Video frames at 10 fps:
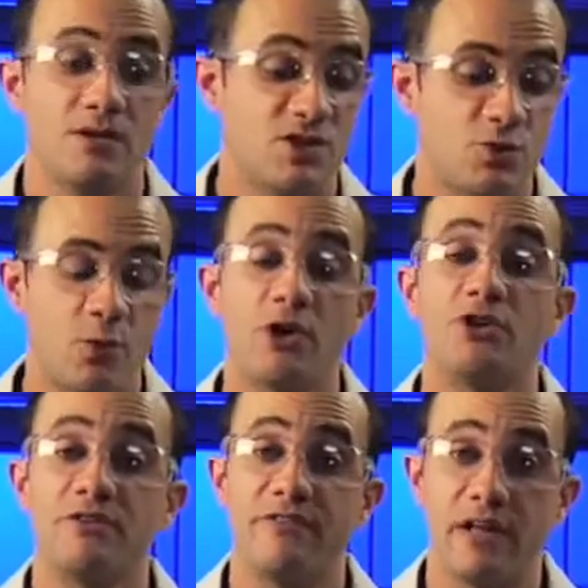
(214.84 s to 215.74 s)
Since we
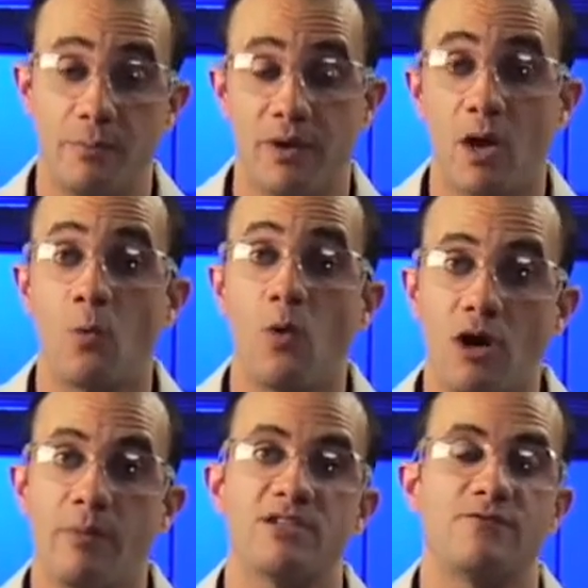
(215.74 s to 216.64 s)
are developing a
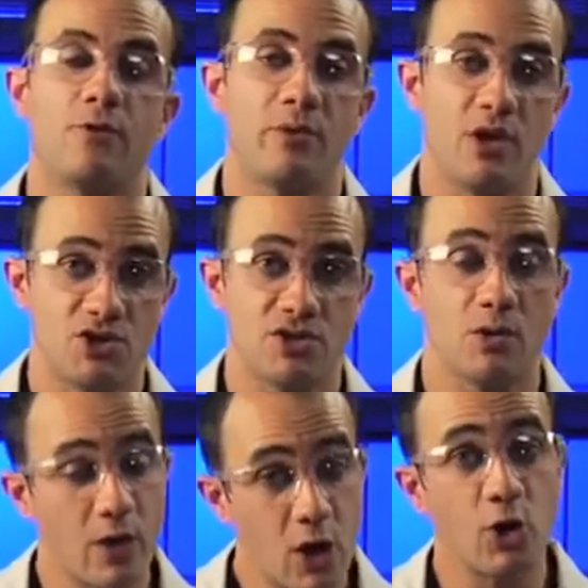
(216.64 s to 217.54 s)
water-based
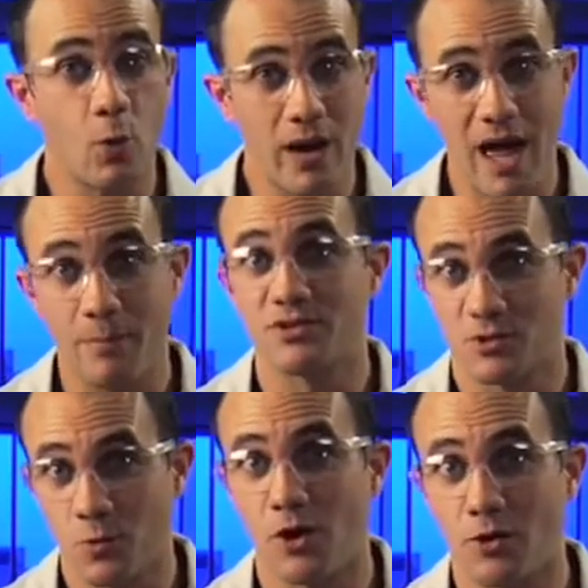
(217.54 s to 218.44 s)
formulation, and we all know what
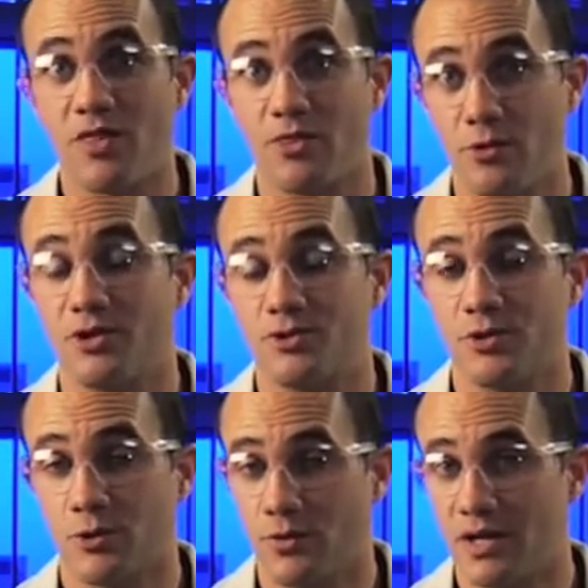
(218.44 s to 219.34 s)
happens to water at
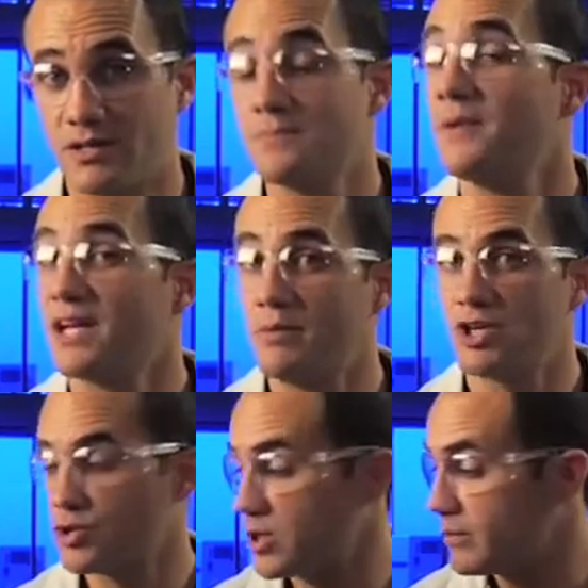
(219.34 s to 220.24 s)
32 degrees, it can be
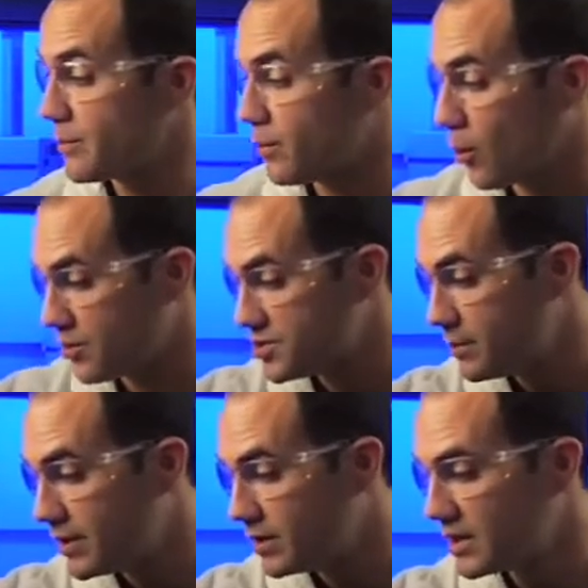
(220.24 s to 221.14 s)
extremely important
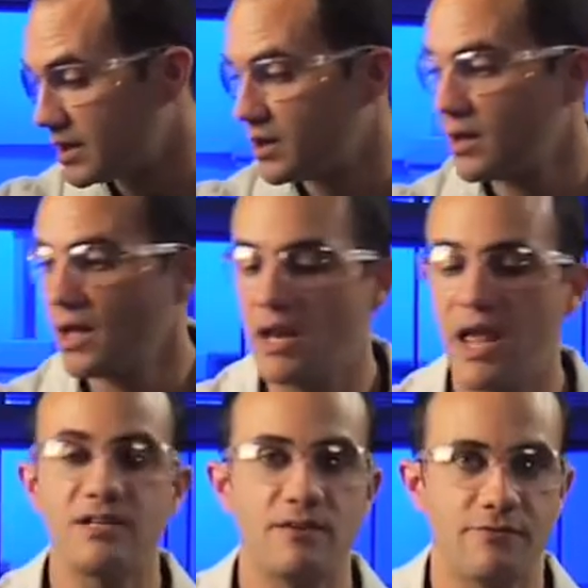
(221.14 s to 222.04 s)
to build in an
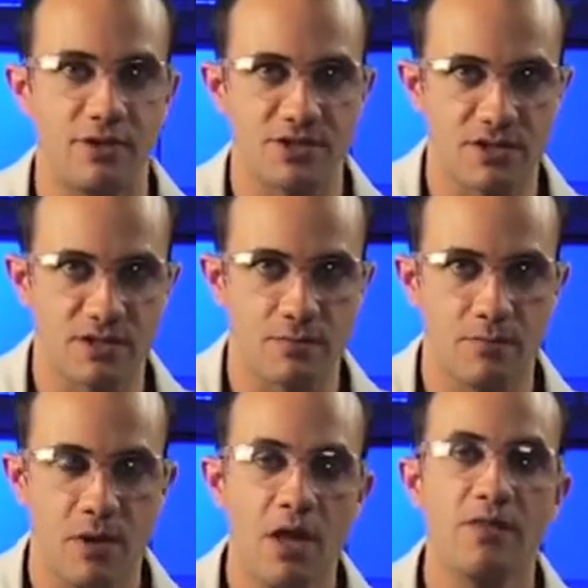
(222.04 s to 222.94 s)
antifreeze system.
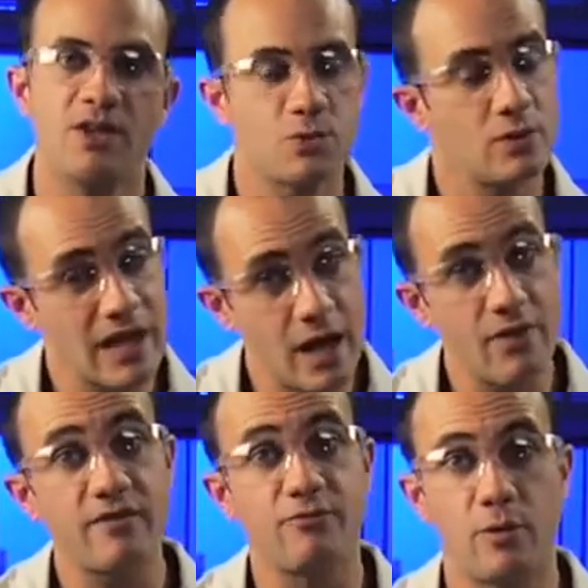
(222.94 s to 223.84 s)
This will allow
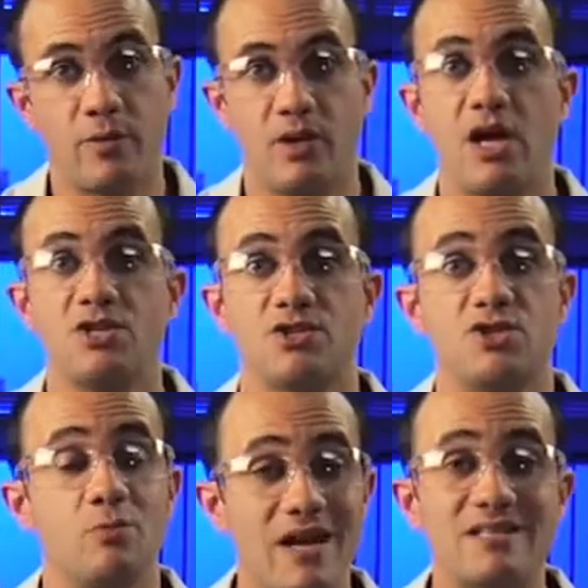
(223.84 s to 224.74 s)
that
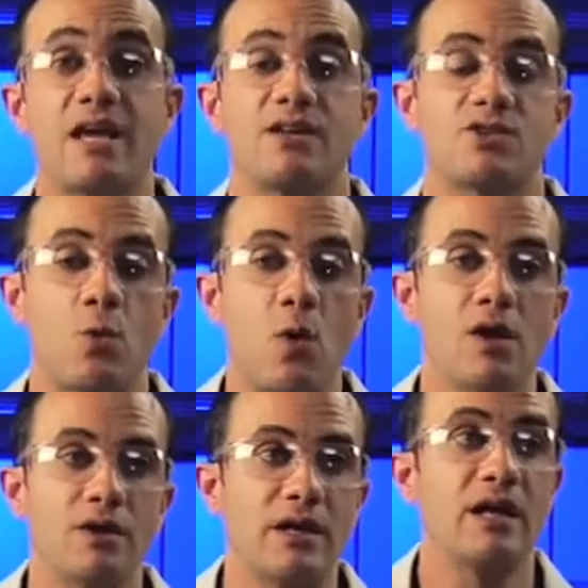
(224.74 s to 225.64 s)
formulation to maintain its
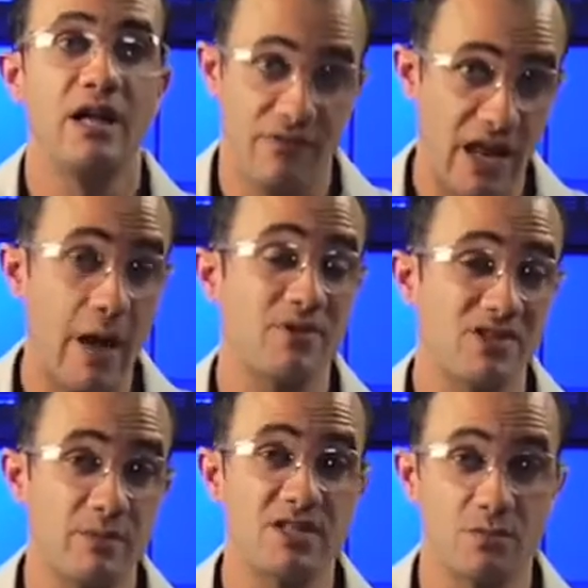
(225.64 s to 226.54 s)
quality if it
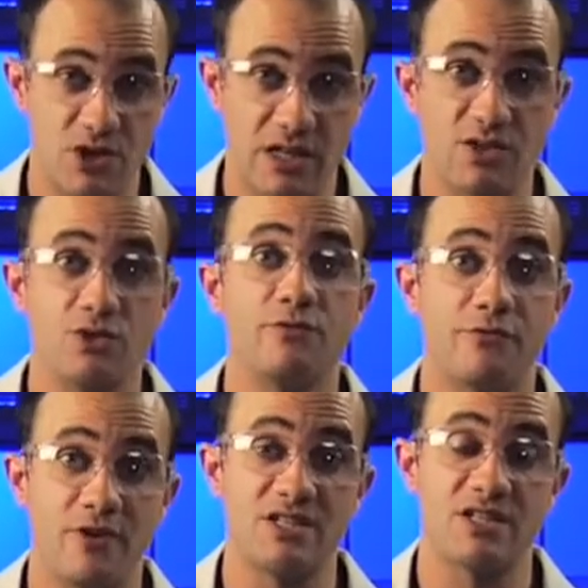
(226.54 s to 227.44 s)
happens to be subjected to
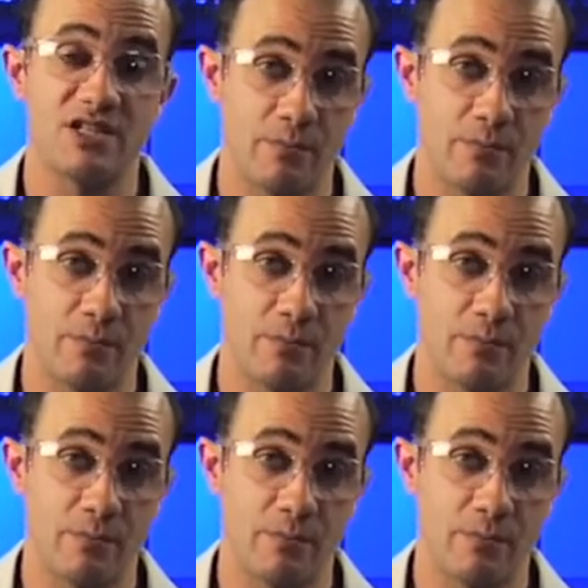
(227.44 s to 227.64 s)
freezing